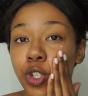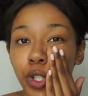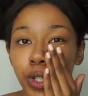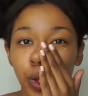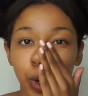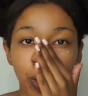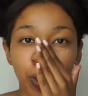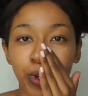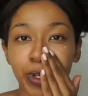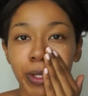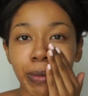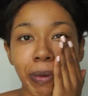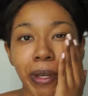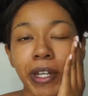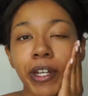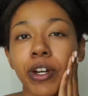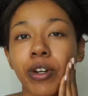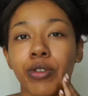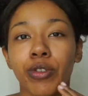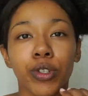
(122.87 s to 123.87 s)
just always my
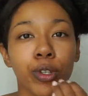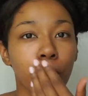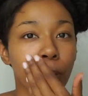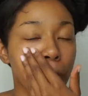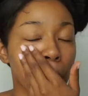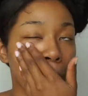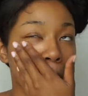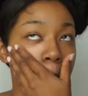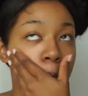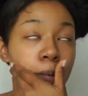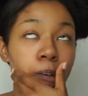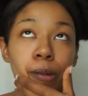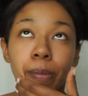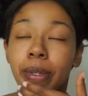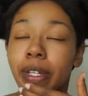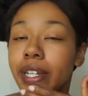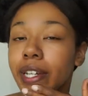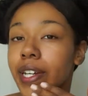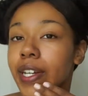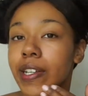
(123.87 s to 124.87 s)
go-to primer
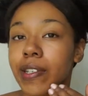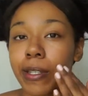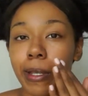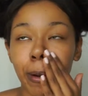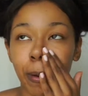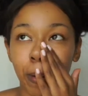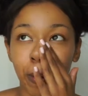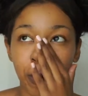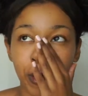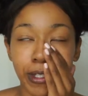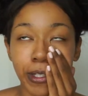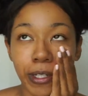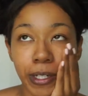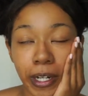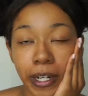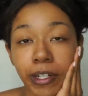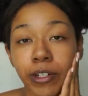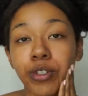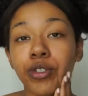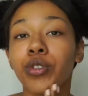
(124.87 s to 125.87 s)
because I always
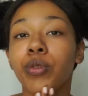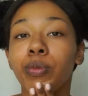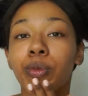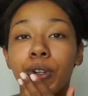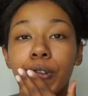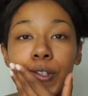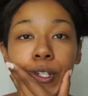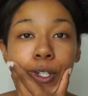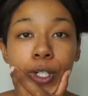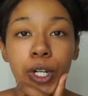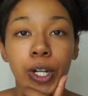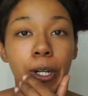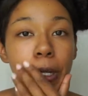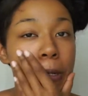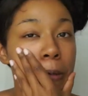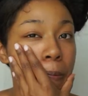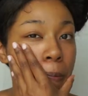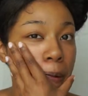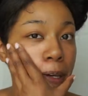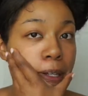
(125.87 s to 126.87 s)
need extra moisture
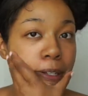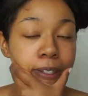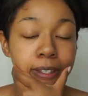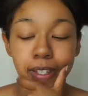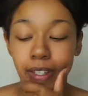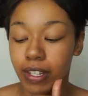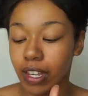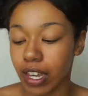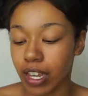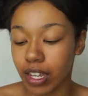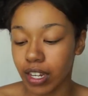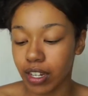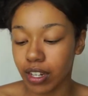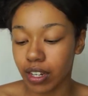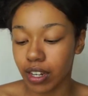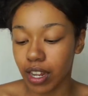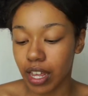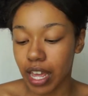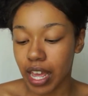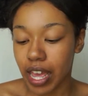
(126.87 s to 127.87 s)
in my
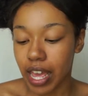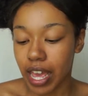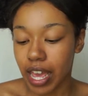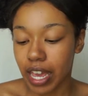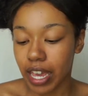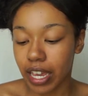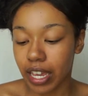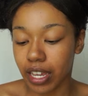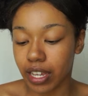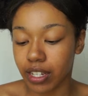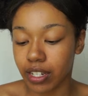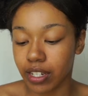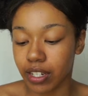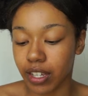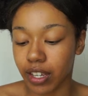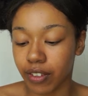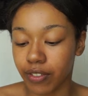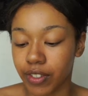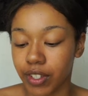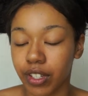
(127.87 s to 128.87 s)
skin, and
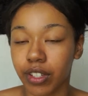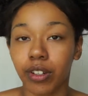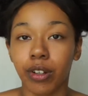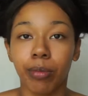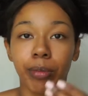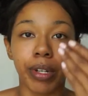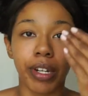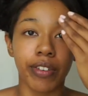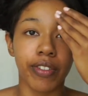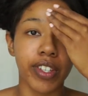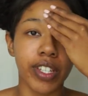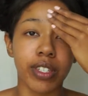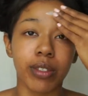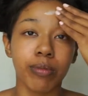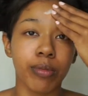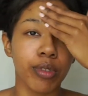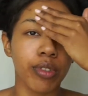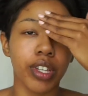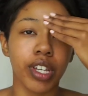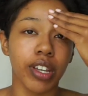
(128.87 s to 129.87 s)
it gives a little bit of a
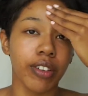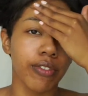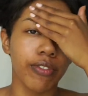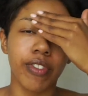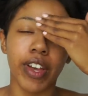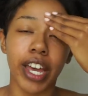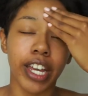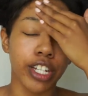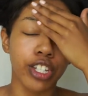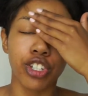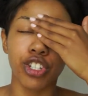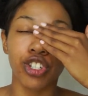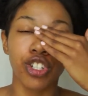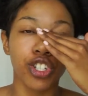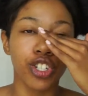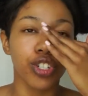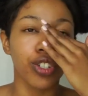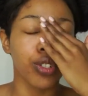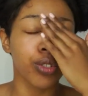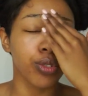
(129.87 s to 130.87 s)
smoothing effect
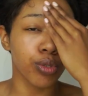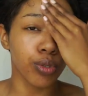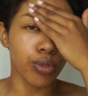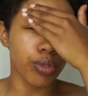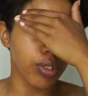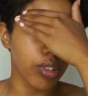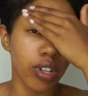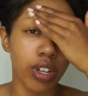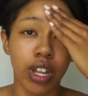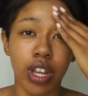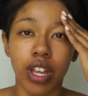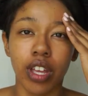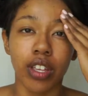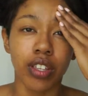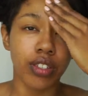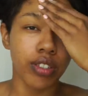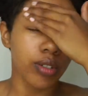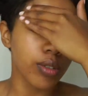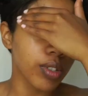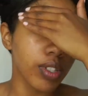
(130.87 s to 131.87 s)
too.
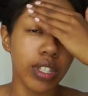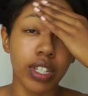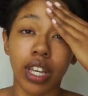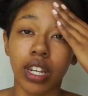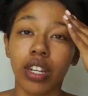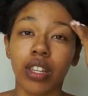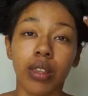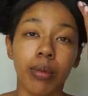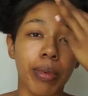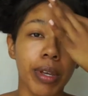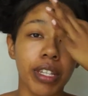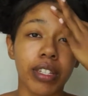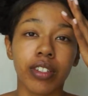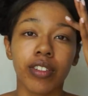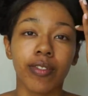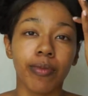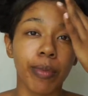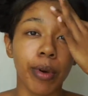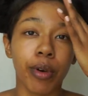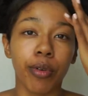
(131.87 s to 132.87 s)
So it's kind of the
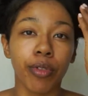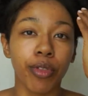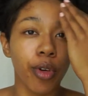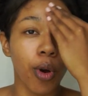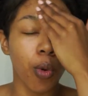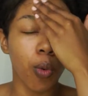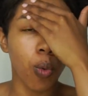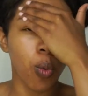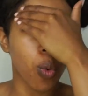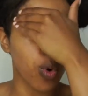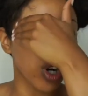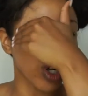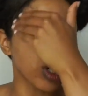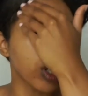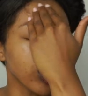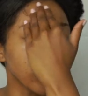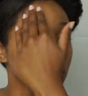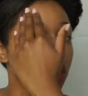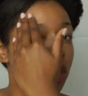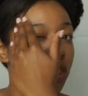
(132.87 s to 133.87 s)
best of both
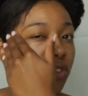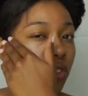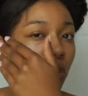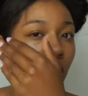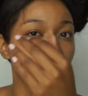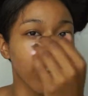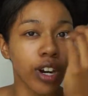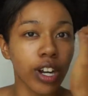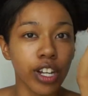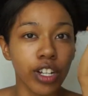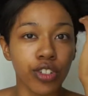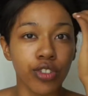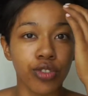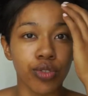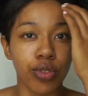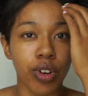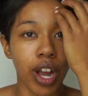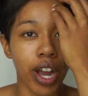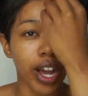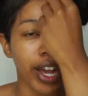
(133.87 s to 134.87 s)
worlds for a
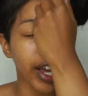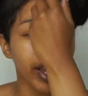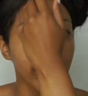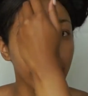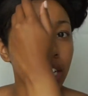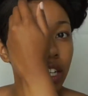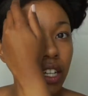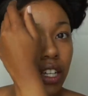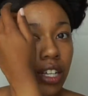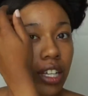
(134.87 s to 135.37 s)
dry